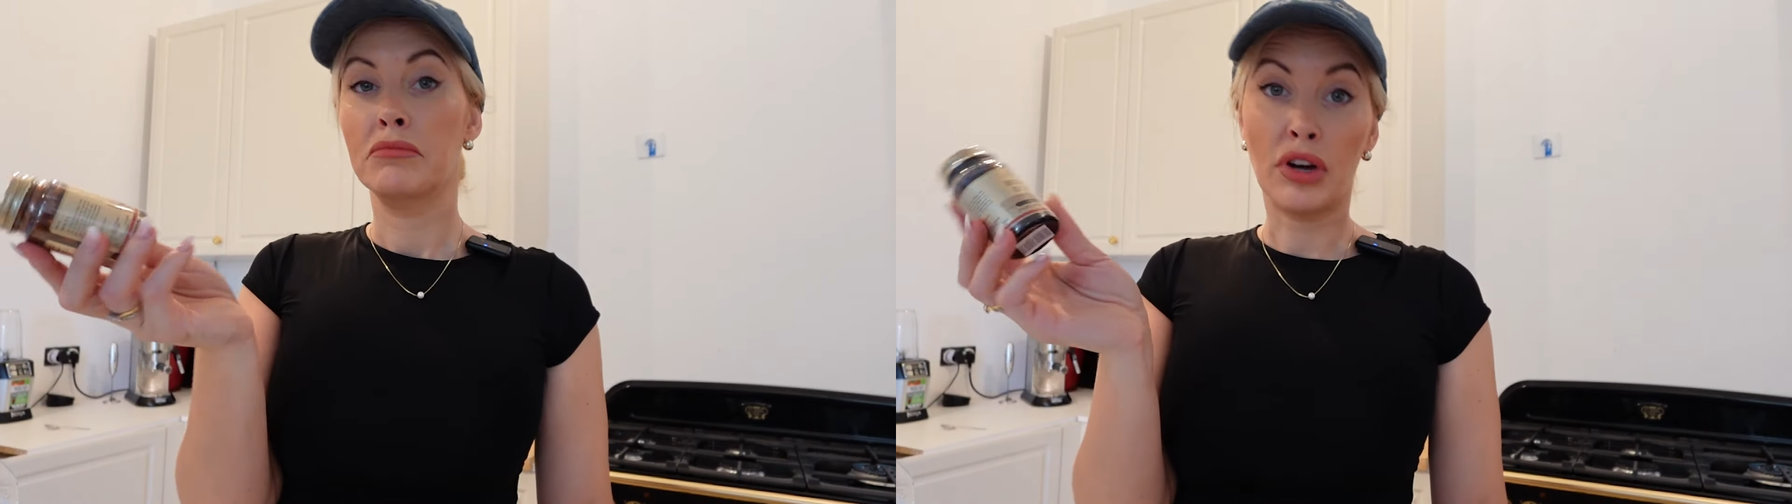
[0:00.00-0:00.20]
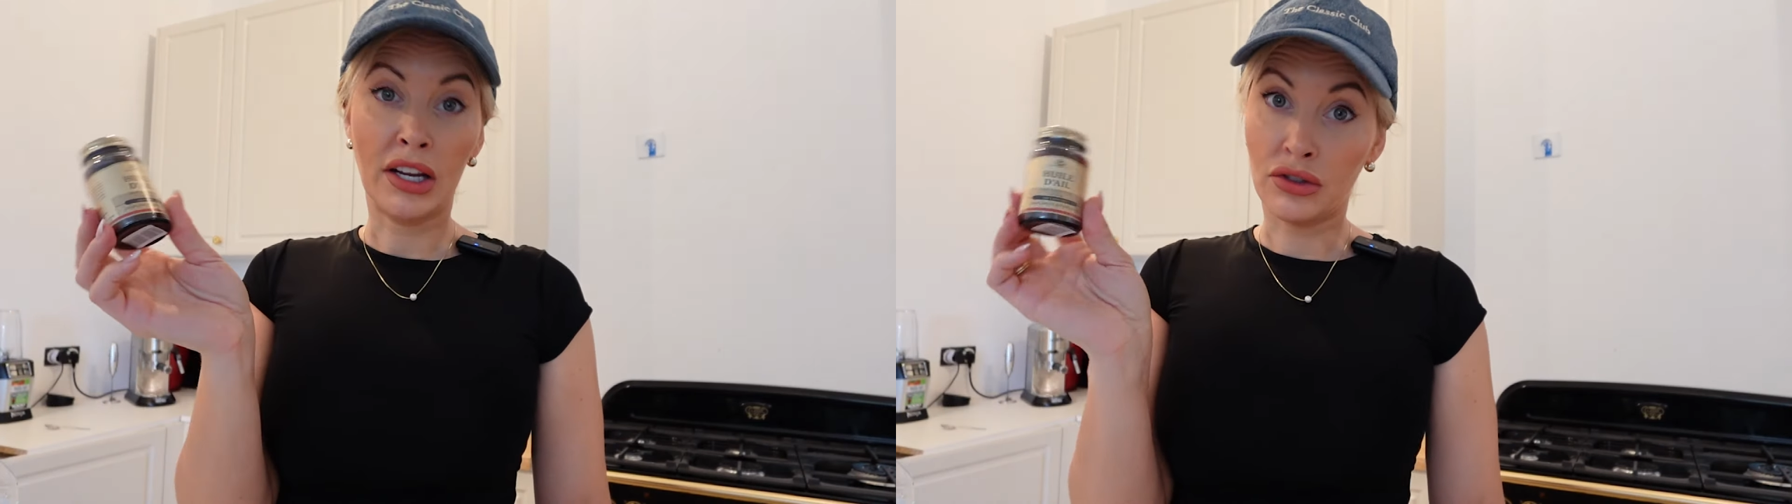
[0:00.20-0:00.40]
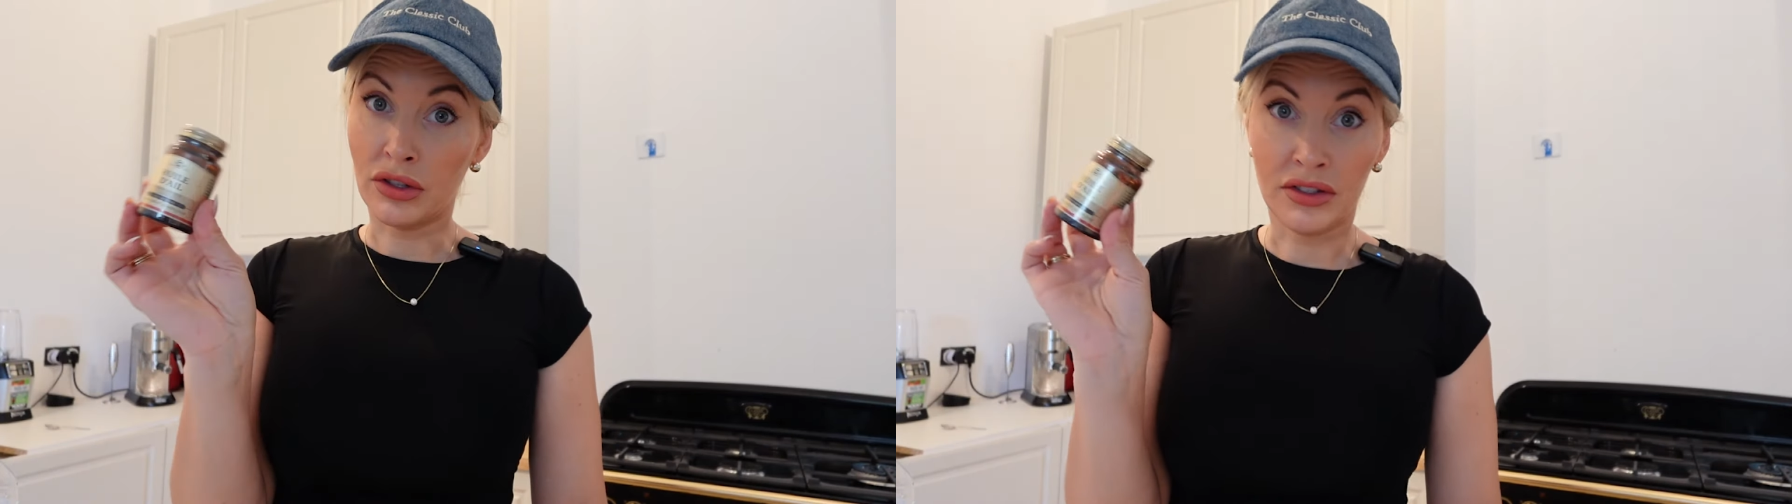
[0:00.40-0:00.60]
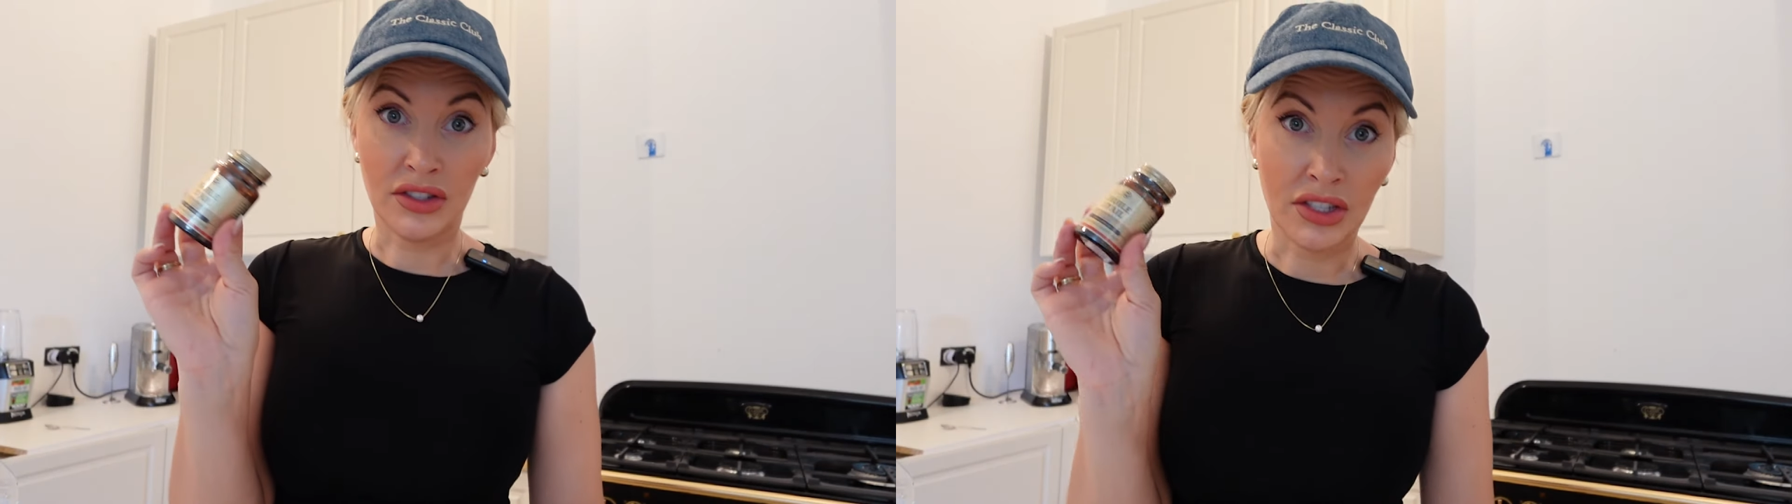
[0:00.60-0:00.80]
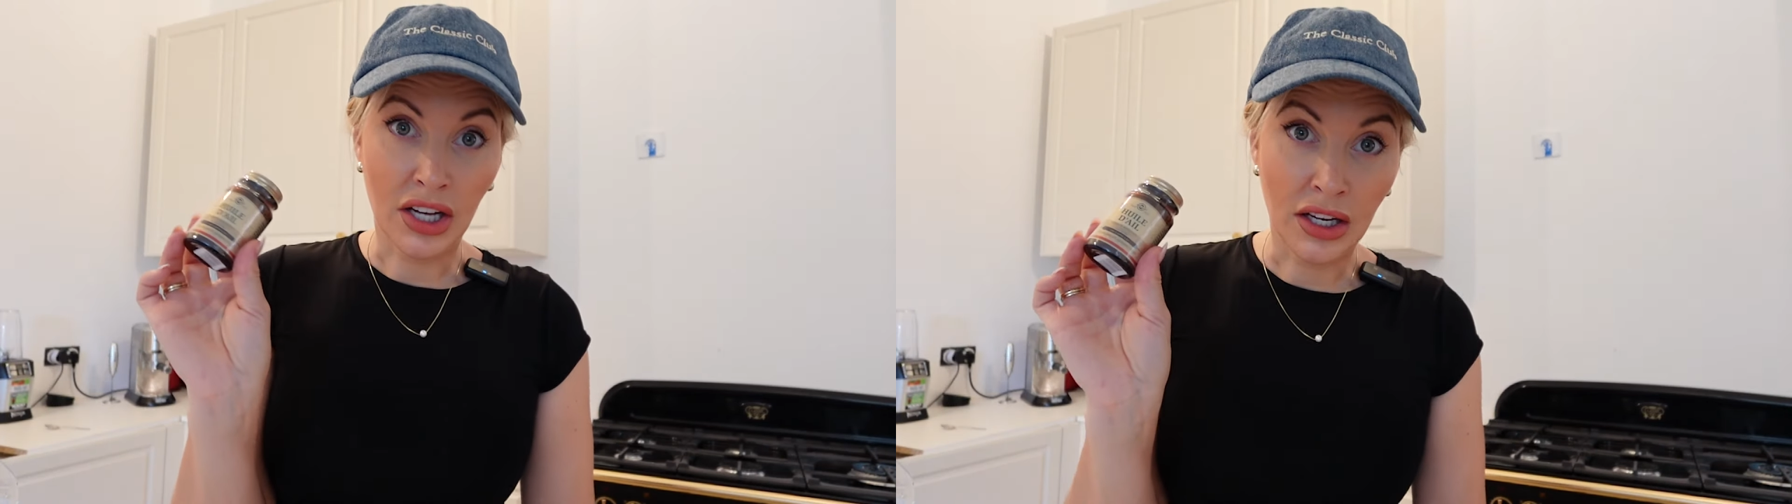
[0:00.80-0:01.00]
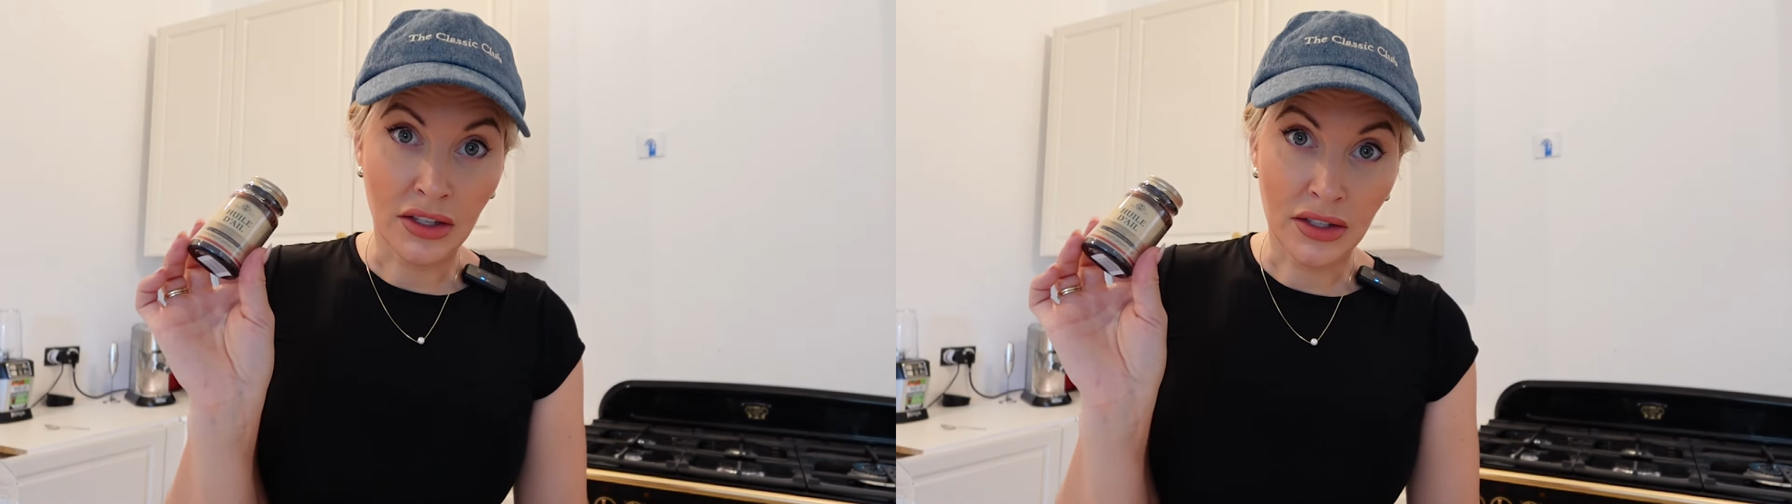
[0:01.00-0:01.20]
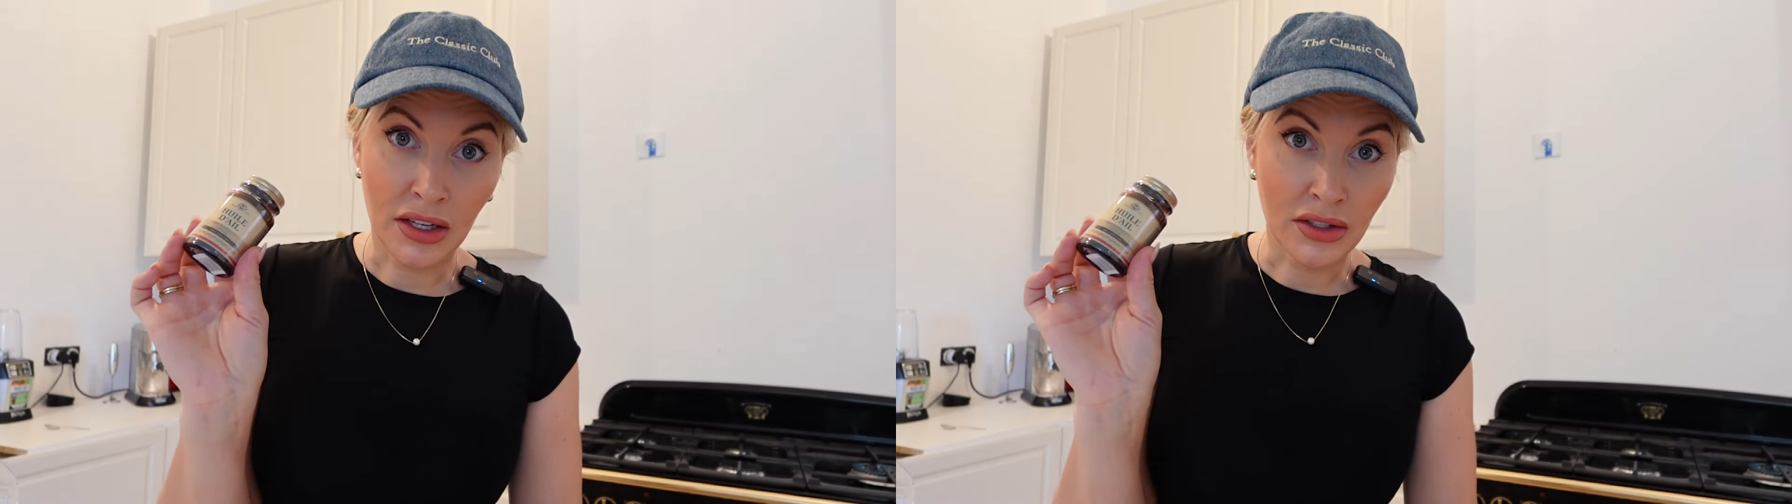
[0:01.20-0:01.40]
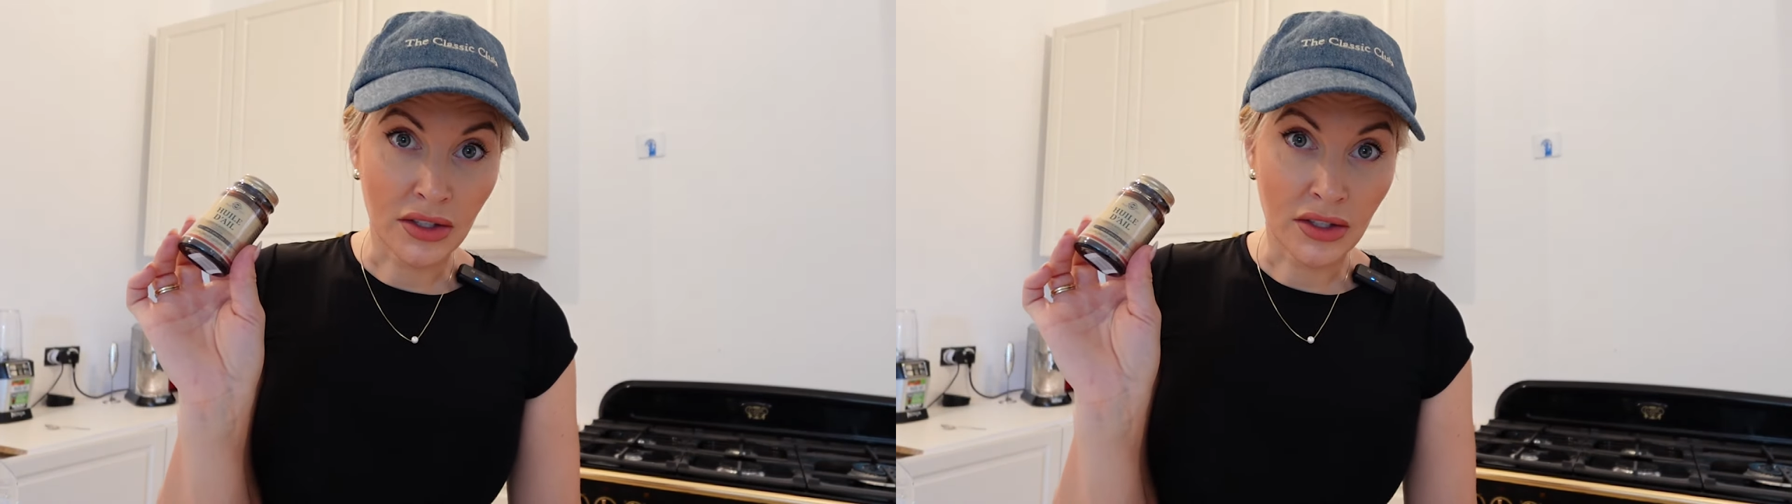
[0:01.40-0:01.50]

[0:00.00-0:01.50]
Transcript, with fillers: Brian Johnson takes it.